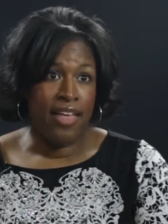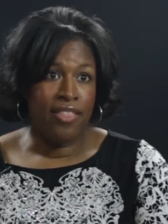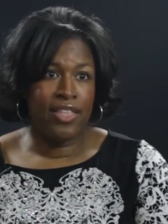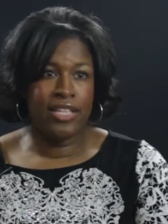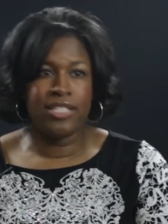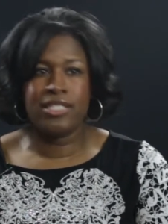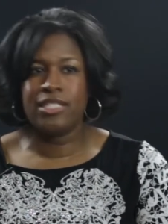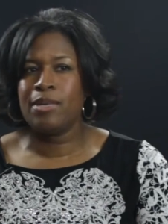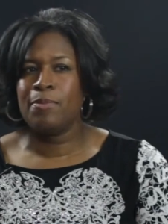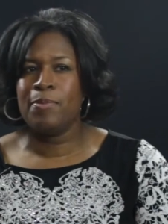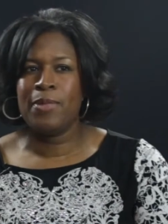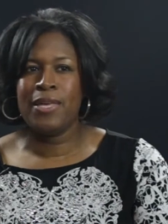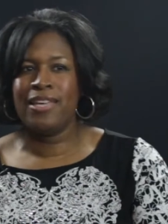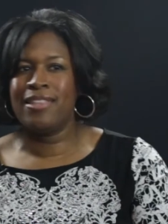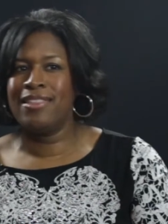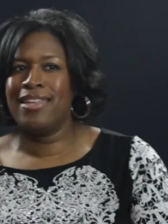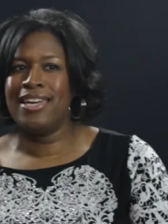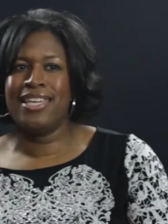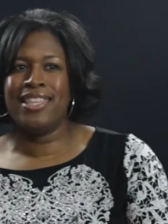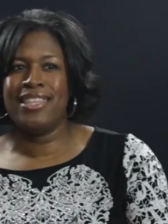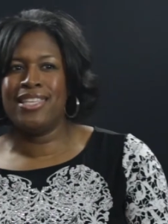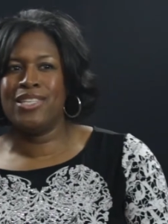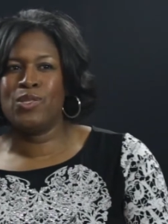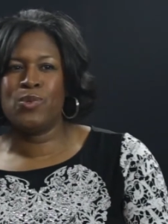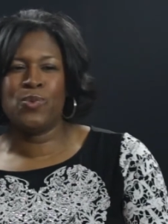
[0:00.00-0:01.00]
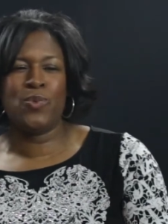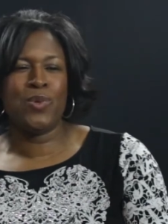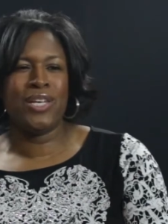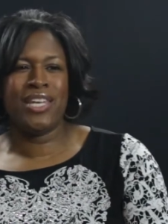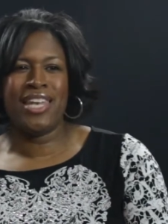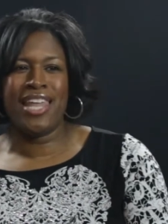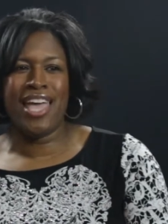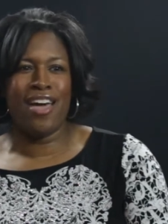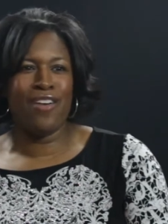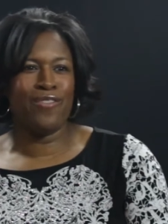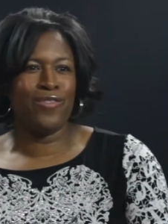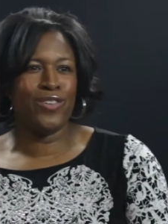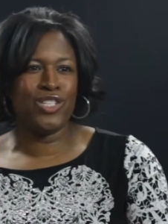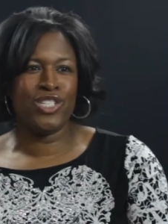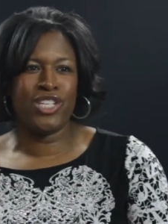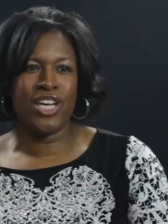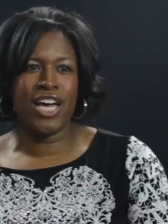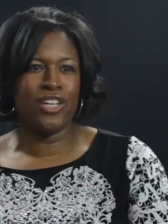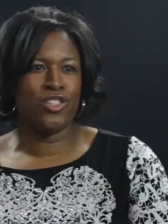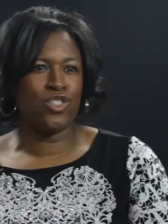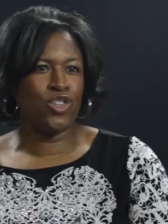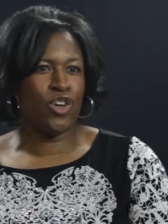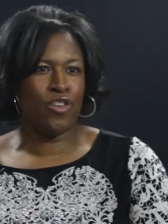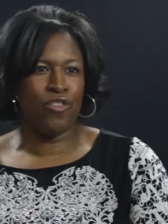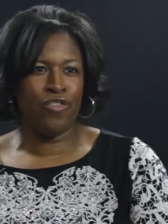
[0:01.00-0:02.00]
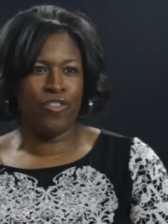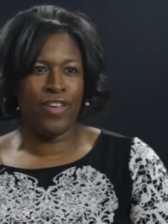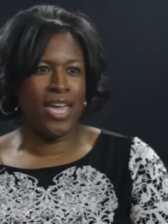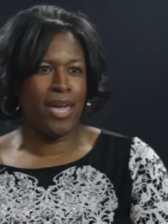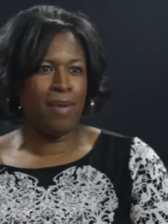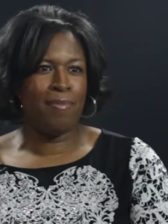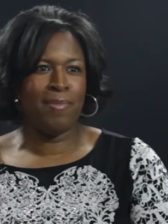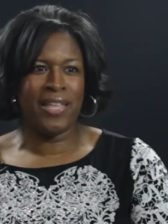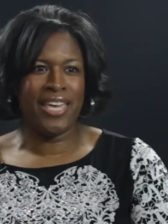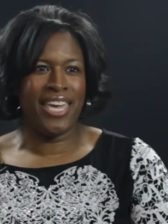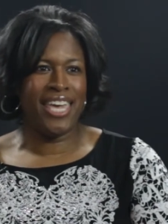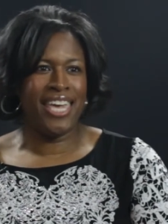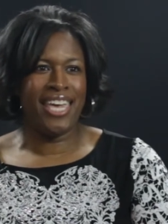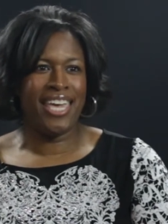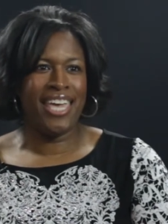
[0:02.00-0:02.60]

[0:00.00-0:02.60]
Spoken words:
that something like this wouldn't ever touch our family.